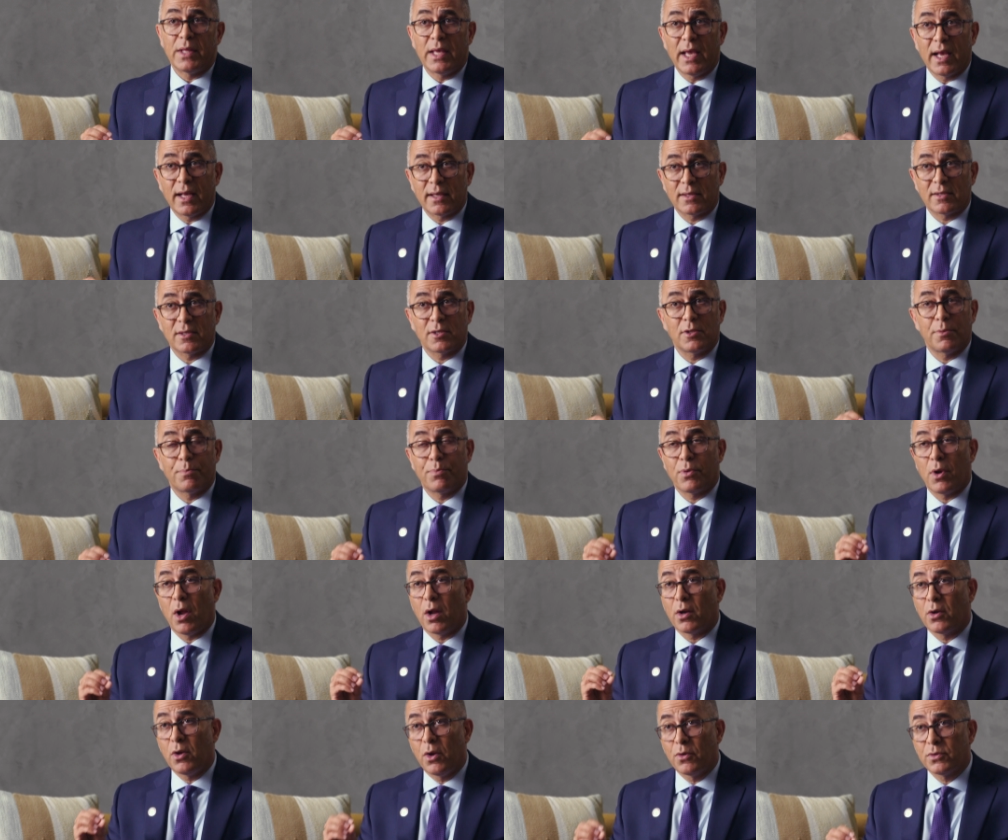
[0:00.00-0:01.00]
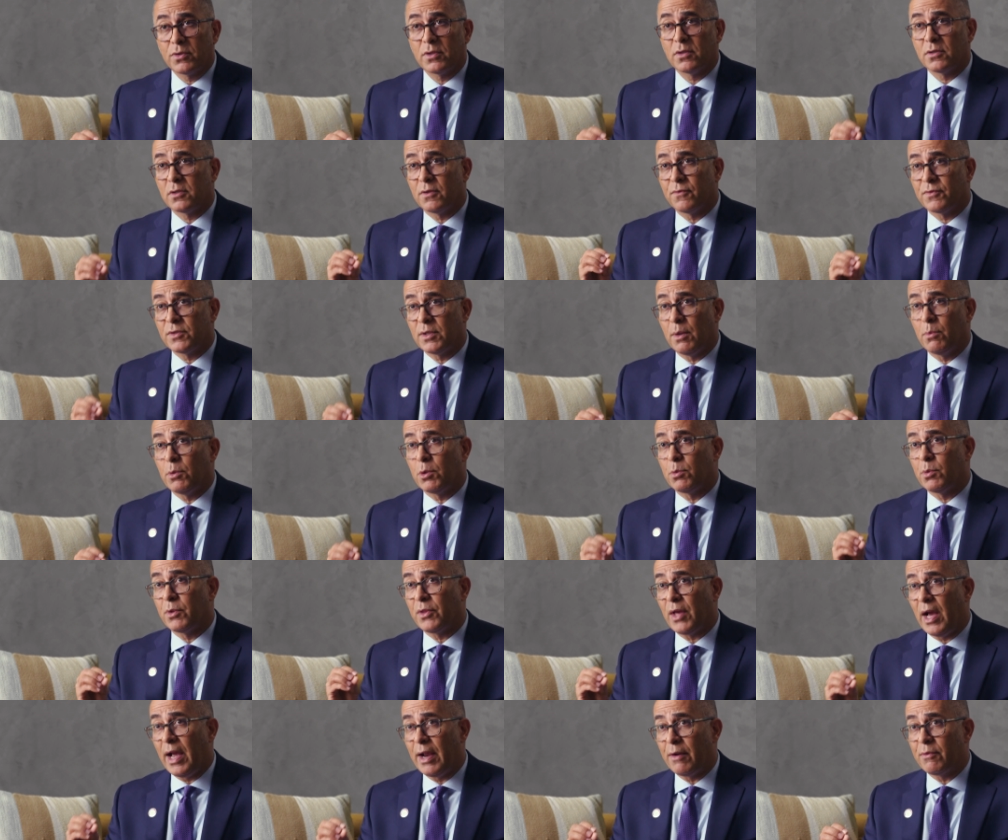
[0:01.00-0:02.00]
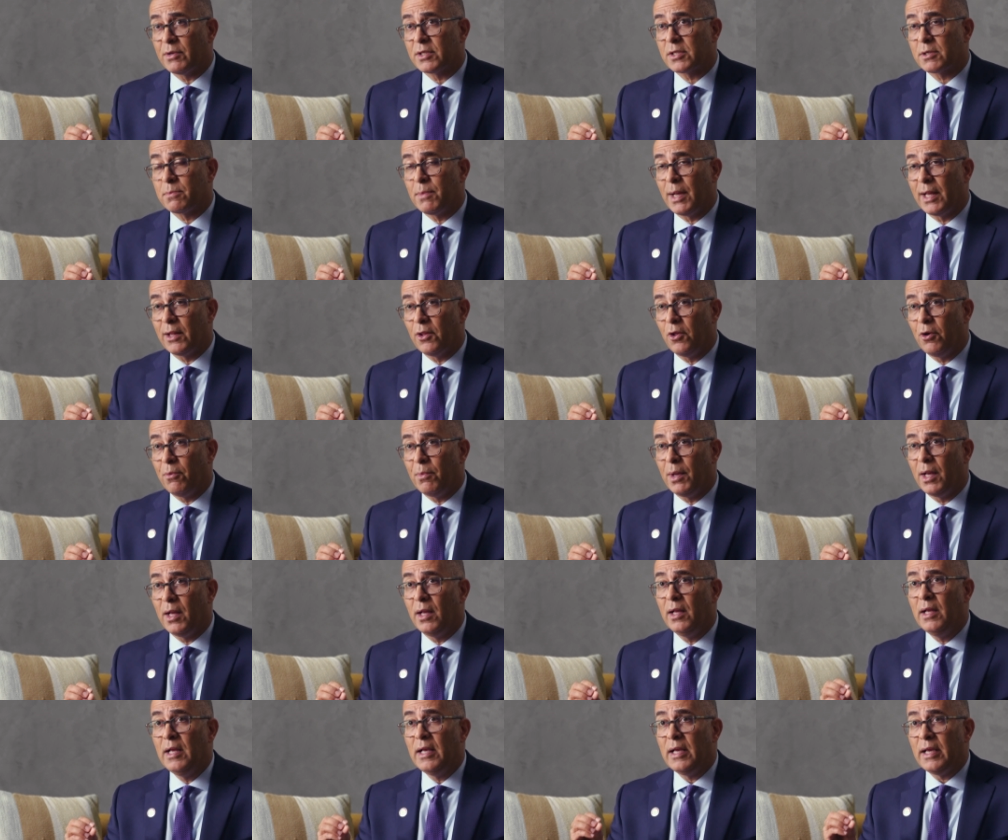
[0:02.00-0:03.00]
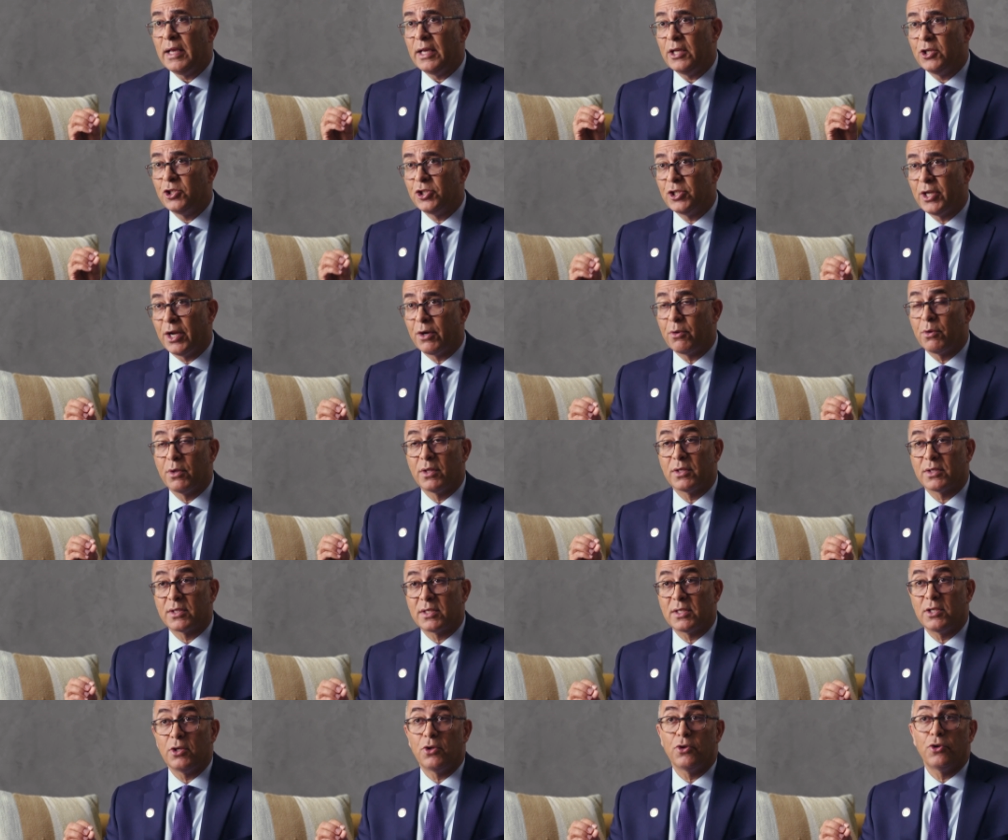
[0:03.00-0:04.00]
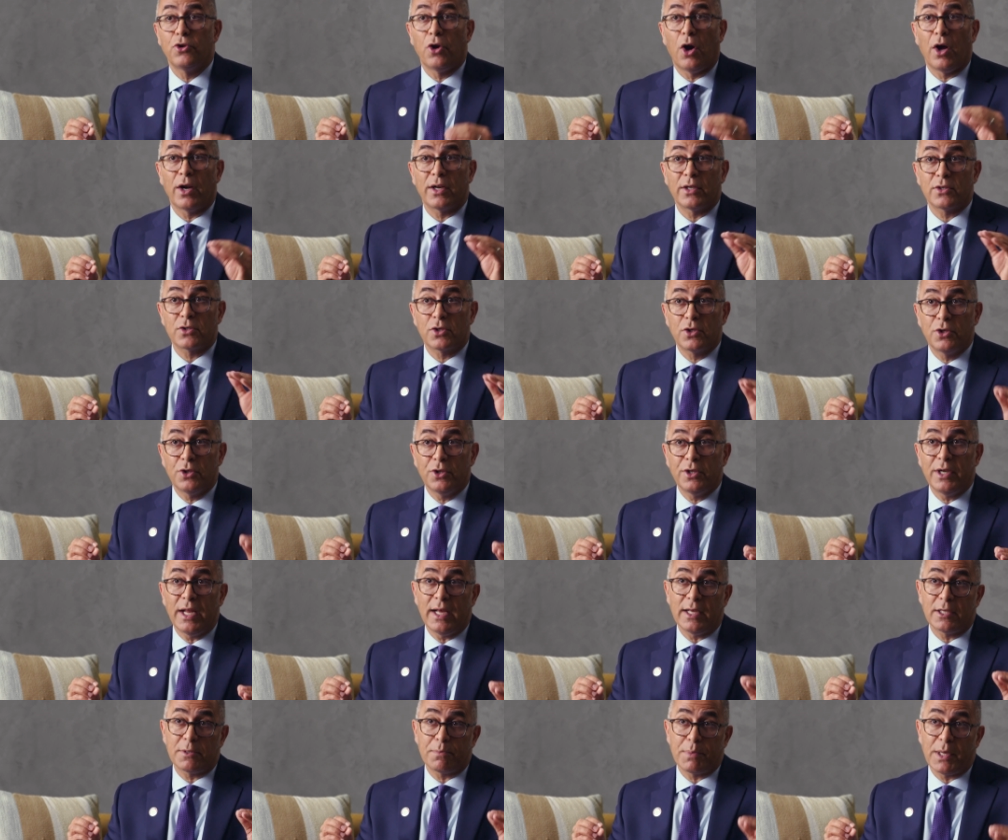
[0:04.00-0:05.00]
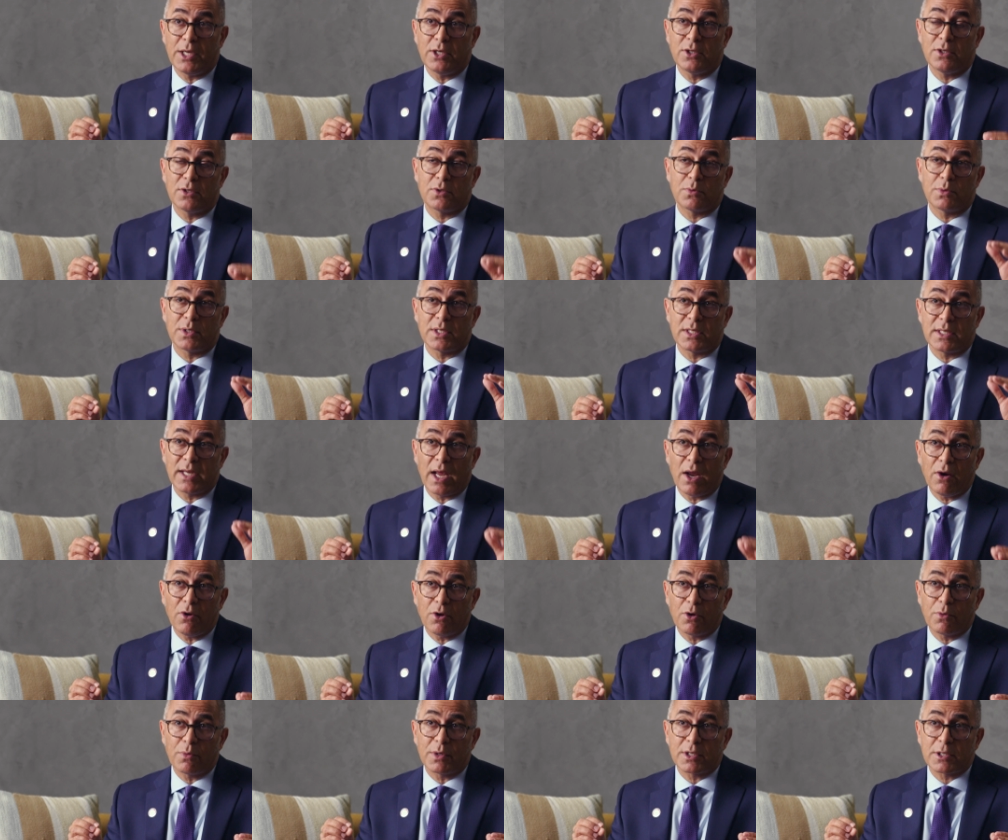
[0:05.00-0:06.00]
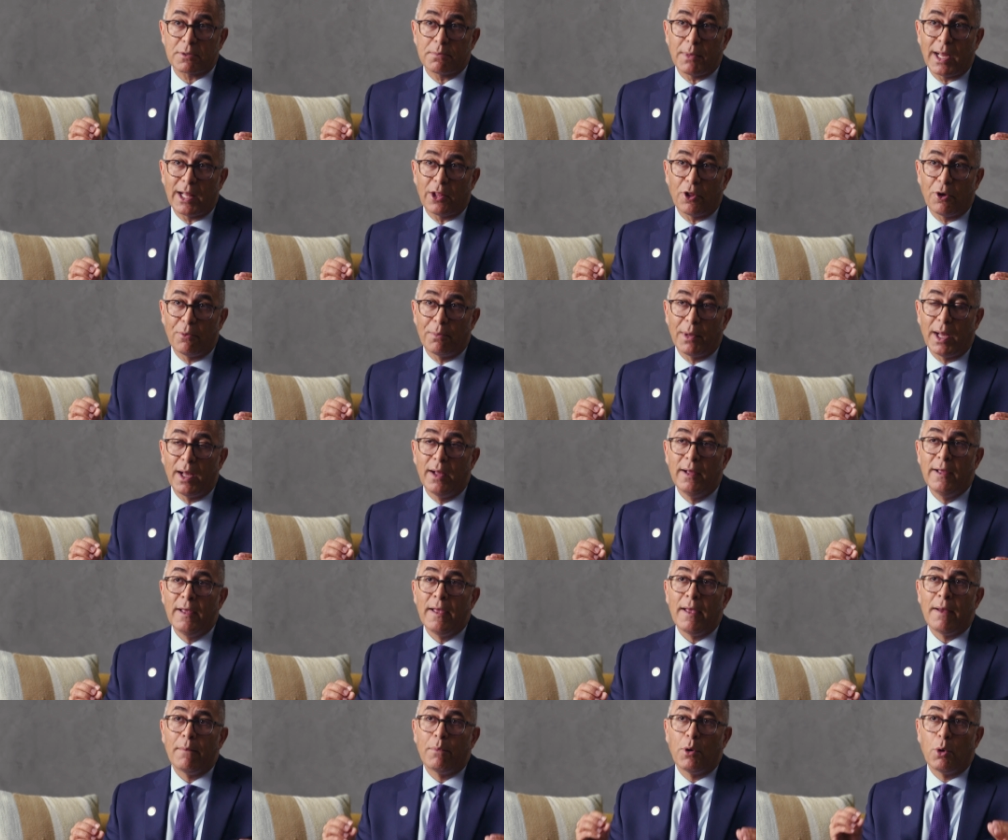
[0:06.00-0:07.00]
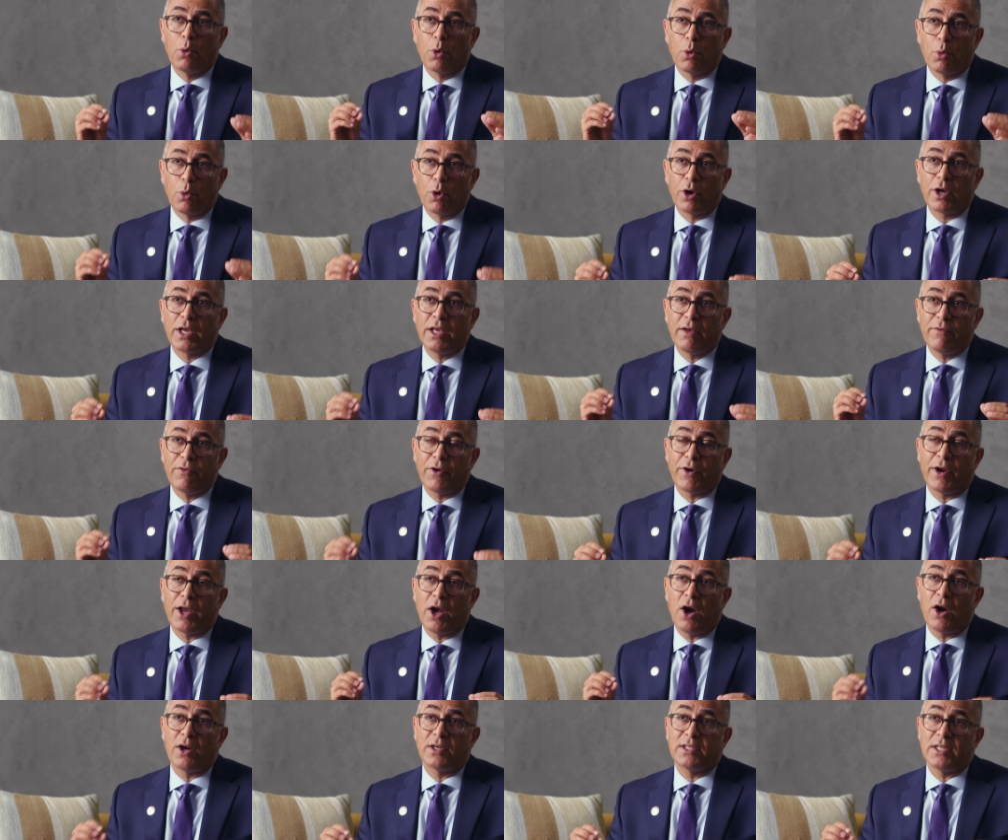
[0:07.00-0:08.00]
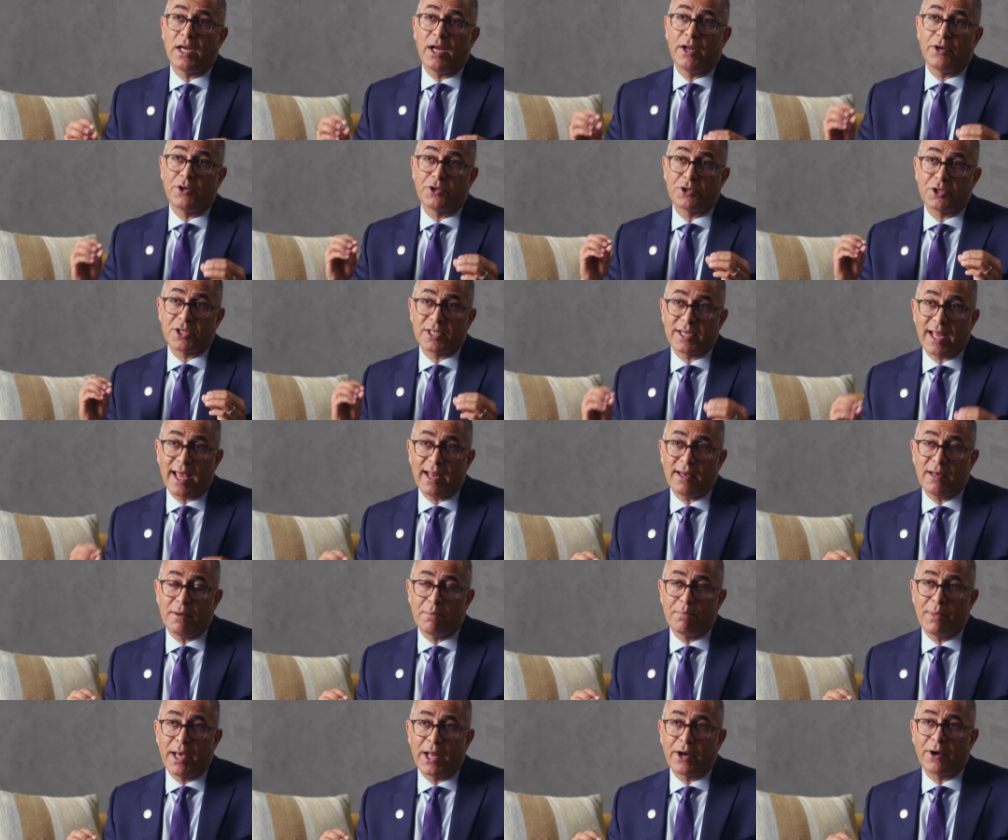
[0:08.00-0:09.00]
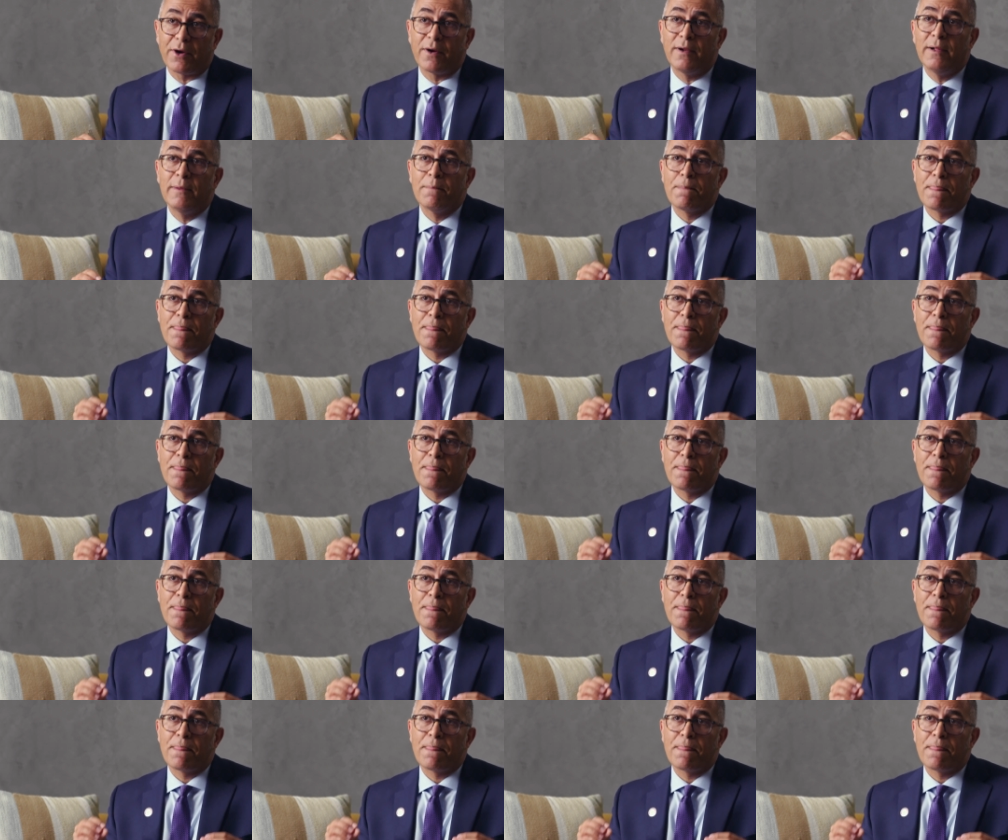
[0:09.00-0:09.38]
Yes, the prognosis of someone with high-risk myeloma in general is still not as good as patients with standard-risk myeloma, but we're working very hard to understand it better